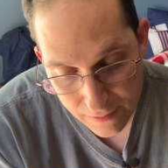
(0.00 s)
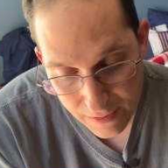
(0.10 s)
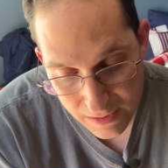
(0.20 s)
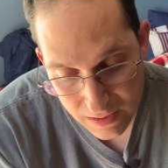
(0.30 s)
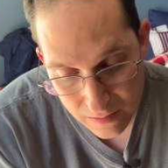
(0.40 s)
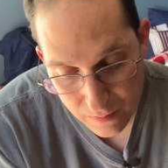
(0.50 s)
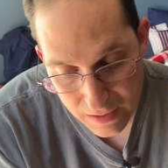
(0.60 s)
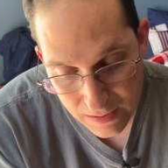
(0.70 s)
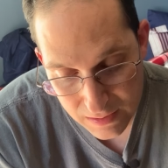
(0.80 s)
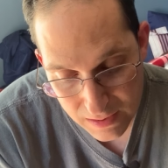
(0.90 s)
That didn't
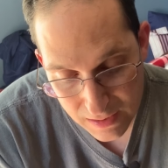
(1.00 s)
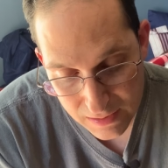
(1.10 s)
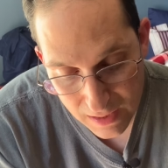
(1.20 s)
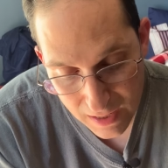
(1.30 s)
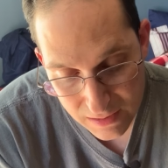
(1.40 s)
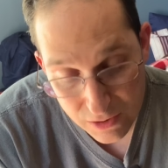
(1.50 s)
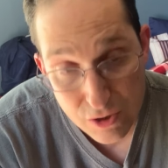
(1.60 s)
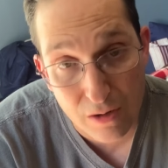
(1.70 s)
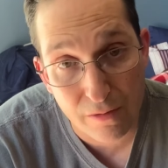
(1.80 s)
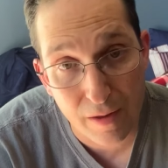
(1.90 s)
mean Santa had to
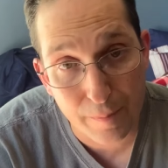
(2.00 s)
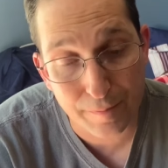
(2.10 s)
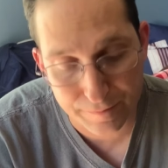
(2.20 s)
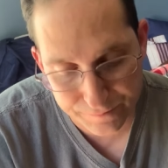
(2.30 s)
share them.